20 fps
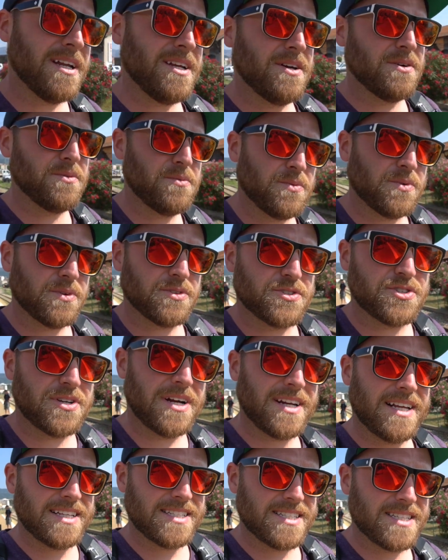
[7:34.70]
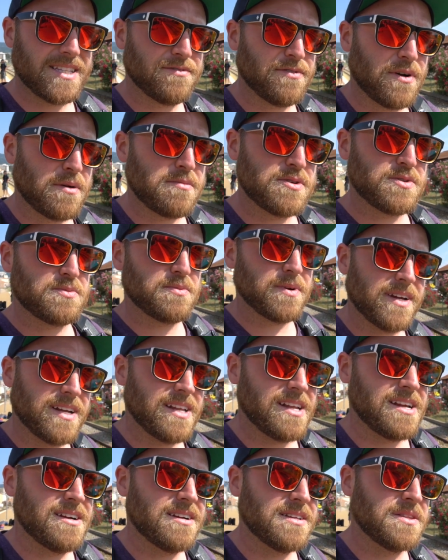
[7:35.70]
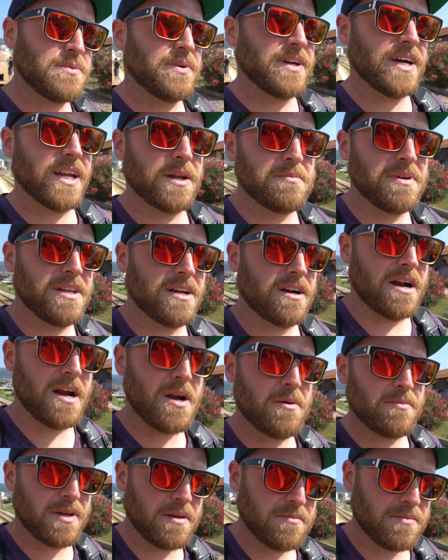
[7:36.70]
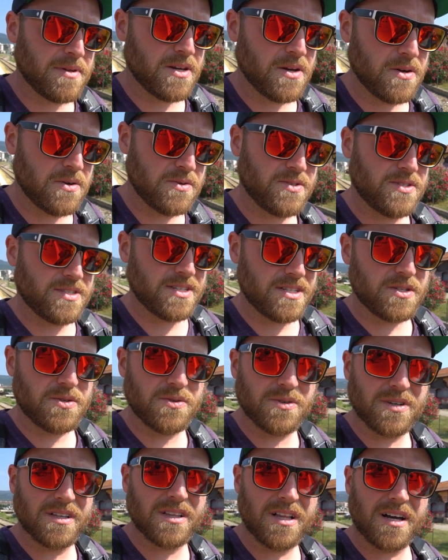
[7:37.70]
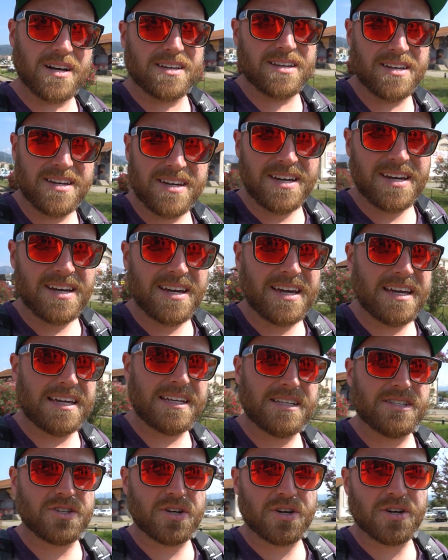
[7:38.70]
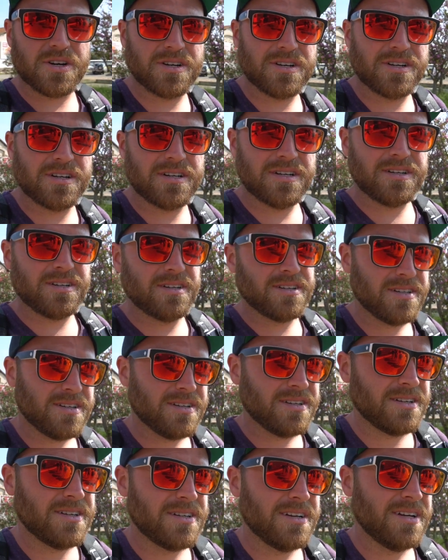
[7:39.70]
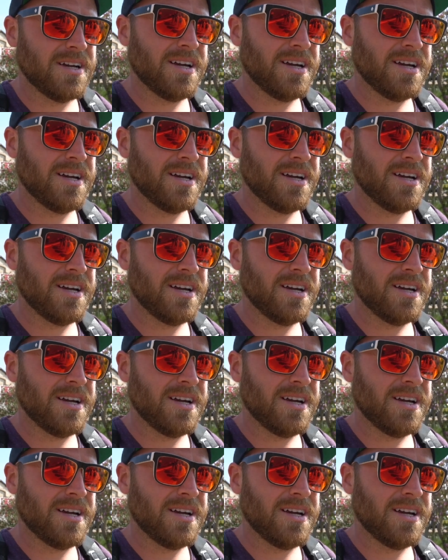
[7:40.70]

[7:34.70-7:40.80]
gonna, we'll try to get to the farmer's market here and then we gotta meet our Airbnb hosts at two o'clock and turn, uh,